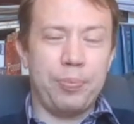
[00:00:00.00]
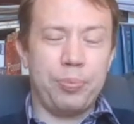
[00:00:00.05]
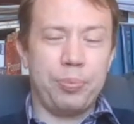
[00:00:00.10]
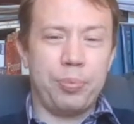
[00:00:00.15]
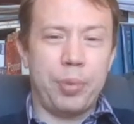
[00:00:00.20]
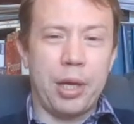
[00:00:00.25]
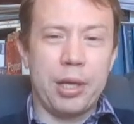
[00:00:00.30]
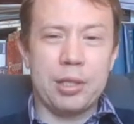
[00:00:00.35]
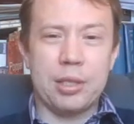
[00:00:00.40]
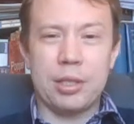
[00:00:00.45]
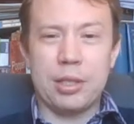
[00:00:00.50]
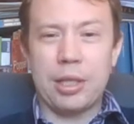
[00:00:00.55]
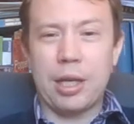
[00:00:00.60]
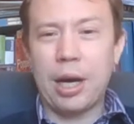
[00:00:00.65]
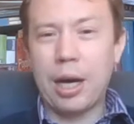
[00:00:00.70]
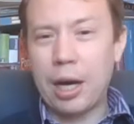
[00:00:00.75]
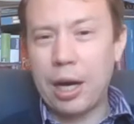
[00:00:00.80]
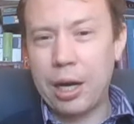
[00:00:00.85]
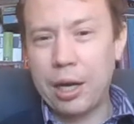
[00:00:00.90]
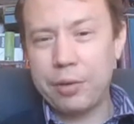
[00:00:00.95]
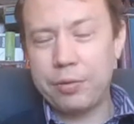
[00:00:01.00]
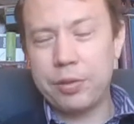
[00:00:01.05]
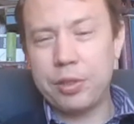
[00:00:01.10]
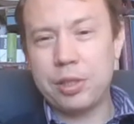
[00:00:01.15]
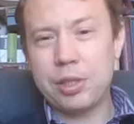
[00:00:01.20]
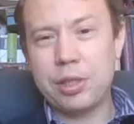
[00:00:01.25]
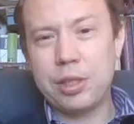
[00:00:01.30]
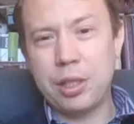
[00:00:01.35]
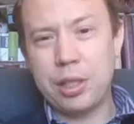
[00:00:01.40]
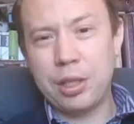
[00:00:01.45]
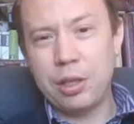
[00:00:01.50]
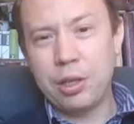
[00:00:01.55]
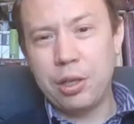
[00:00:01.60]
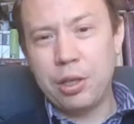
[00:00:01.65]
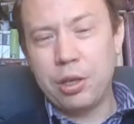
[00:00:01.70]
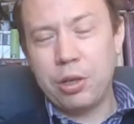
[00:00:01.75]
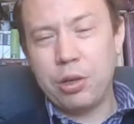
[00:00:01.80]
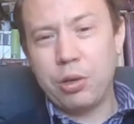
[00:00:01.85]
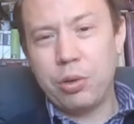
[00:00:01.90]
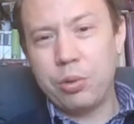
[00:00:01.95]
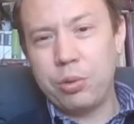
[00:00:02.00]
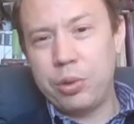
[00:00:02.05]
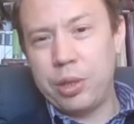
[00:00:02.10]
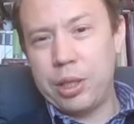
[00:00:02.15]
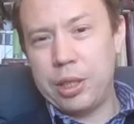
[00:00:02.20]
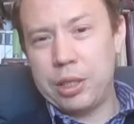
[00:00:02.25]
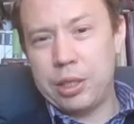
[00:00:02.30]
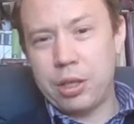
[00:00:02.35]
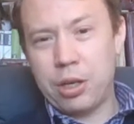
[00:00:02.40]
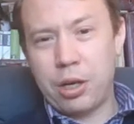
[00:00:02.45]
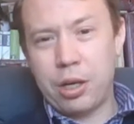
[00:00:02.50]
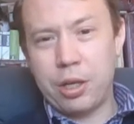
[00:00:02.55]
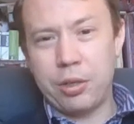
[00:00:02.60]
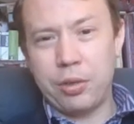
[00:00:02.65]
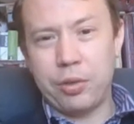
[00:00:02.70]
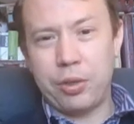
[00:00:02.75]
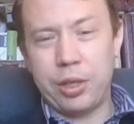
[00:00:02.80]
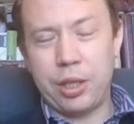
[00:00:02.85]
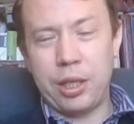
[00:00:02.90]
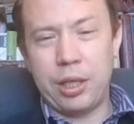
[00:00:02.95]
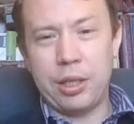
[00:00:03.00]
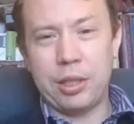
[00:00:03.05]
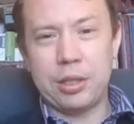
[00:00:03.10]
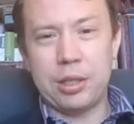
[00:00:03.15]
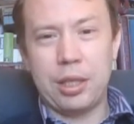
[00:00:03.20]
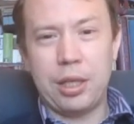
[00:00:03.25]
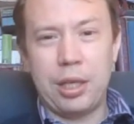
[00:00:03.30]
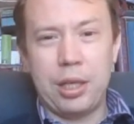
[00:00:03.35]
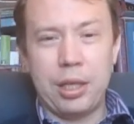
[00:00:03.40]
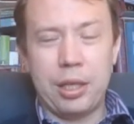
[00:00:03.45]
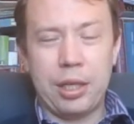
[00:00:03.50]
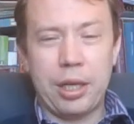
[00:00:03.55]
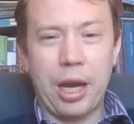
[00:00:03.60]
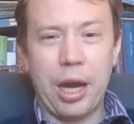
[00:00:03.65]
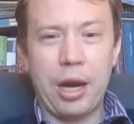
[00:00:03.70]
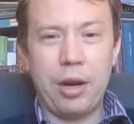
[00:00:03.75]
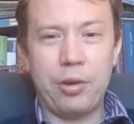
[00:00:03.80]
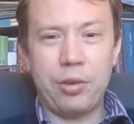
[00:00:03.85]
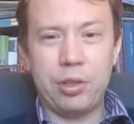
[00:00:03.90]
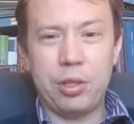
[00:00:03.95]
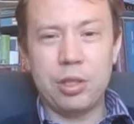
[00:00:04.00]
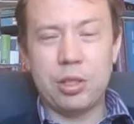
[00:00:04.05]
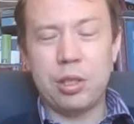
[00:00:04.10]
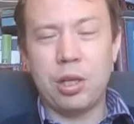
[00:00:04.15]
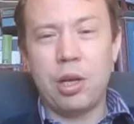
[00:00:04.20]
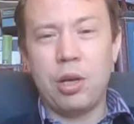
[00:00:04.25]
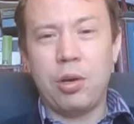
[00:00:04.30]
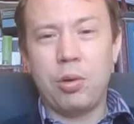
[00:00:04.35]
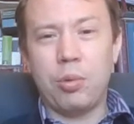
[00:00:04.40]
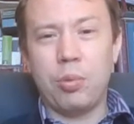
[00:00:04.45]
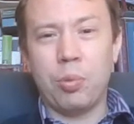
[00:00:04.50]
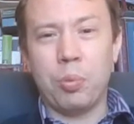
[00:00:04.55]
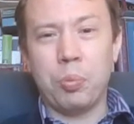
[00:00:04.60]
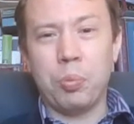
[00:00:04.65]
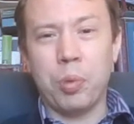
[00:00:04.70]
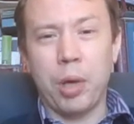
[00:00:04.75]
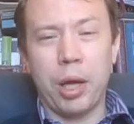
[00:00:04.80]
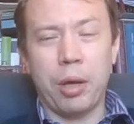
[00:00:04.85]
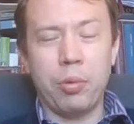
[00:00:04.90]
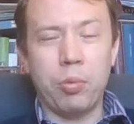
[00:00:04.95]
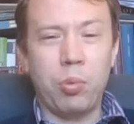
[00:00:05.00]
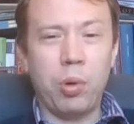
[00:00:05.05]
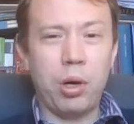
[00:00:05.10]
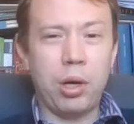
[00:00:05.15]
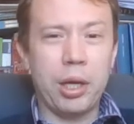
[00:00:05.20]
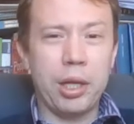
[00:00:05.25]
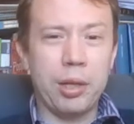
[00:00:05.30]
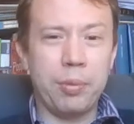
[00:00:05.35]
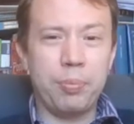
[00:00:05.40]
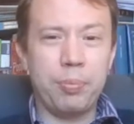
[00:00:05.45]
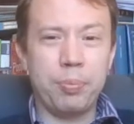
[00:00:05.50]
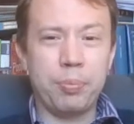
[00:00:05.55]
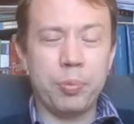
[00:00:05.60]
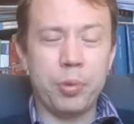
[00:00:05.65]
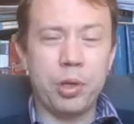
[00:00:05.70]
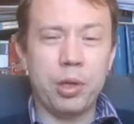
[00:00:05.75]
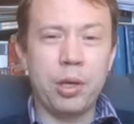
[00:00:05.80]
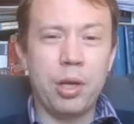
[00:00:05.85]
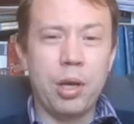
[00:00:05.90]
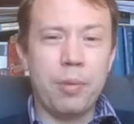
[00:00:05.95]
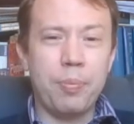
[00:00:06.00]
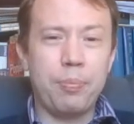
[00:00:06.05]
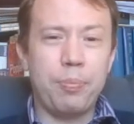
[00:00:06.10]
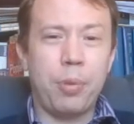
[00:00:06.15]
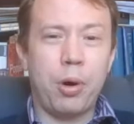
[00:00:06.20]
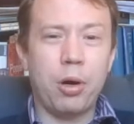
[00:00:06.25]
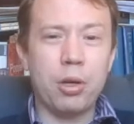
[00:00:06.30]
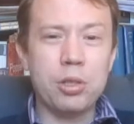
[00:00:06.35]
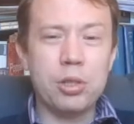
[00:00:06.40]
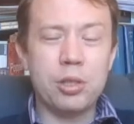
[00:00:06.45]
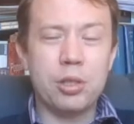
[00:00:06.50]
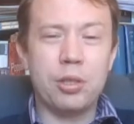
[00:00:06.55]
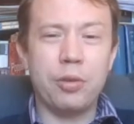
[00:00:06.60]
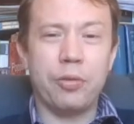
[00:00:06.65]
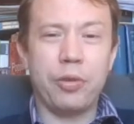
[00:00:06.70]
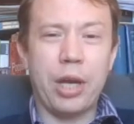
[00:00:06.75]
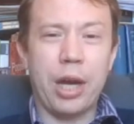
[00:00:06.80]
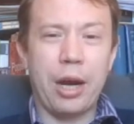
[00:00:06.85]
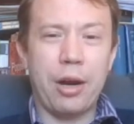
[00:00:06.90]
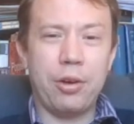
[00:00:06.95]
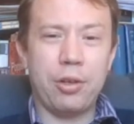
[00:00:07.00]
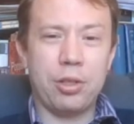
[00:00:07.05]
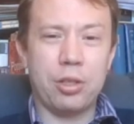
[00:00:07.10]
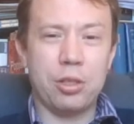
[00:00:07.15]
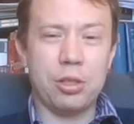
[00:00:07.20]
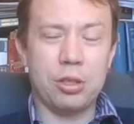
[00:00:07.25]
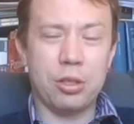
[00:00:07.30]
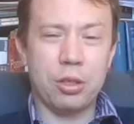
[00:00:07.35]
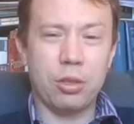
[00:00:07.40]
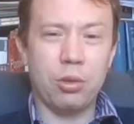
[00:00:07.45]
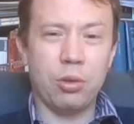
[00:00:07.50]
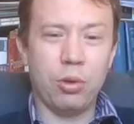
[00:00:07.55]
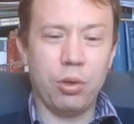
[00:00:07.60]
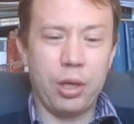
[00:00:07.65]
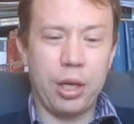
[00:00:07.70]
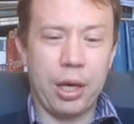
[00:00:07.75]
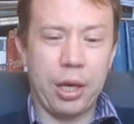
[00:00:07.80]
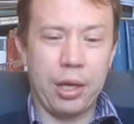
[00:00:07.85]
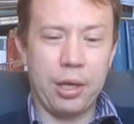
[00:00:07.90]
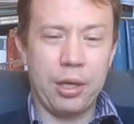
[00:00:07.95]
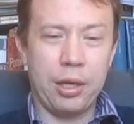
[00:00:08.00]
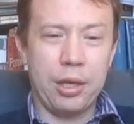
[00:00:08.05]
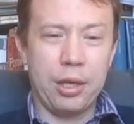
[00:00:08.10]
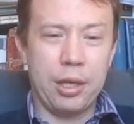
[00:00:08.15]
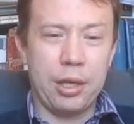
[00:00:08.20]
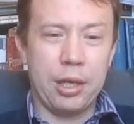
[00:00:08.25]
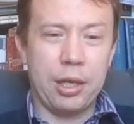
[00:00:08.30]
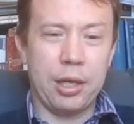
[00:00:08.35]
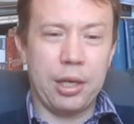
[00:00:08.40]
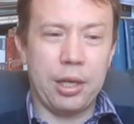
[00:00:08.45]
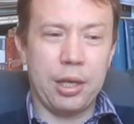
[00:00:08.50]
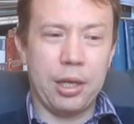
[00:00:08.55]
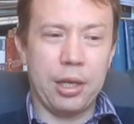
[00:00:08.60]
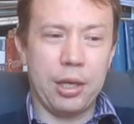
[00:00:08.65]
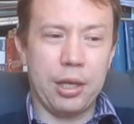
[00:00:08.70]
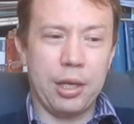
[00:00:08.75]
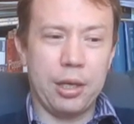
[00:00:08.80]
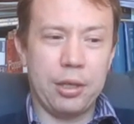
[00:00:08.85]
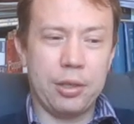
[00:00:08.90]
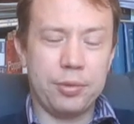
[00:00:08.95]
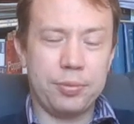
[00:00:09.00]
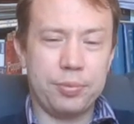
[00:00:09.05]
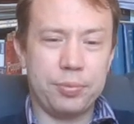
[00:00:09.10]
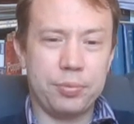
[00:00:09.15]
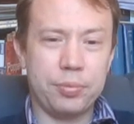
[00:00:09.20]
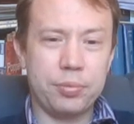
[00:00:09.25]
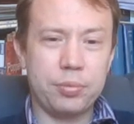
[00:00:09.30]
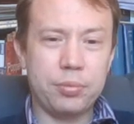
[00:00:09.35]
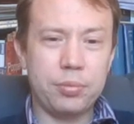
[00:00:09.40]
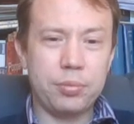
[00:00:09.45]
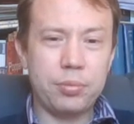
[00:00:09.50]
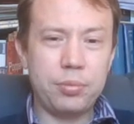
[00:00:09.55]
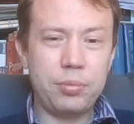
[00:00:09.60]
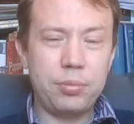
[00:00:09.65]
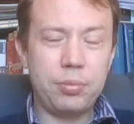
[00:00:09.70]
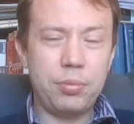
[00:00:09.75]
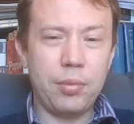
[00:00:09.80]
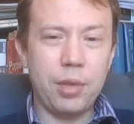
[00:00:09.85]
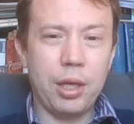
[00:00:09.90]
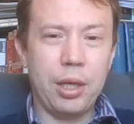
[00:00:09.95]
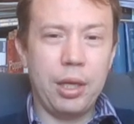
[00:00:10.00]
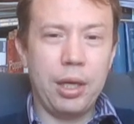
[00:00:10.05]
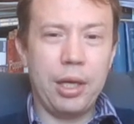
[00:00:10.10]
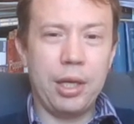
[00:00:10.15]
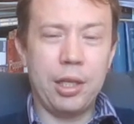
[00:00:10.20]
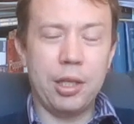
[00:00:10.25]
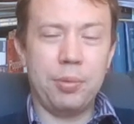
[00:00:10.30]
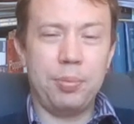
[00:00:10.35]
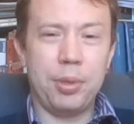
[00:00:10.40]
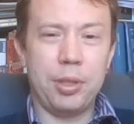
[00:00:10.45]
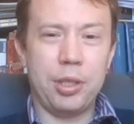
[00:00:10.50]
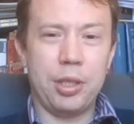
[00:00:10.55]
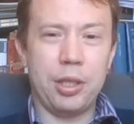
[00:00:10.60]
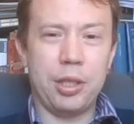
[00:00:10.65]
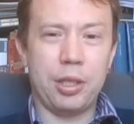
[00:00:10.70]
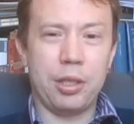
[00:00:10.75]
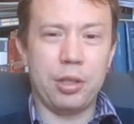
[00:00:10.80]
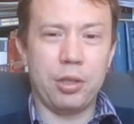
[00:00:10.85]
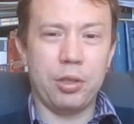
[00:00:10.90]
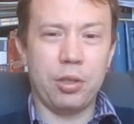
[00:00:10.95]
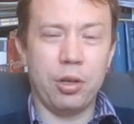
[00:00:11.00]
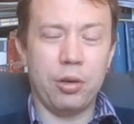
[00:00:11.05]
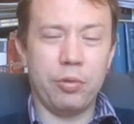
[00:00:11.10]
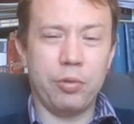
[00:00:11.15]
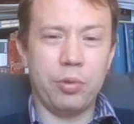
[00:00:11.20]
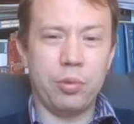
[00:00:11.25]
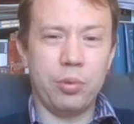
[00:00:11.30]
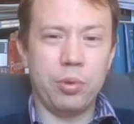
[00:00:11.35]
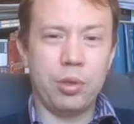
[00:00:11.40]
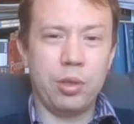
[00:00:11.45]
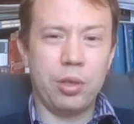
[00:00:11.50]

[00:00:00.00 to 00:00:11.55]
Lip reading: peasants harvesting, all these kind of things, characters. What are the positive characters to look at in a particular novel?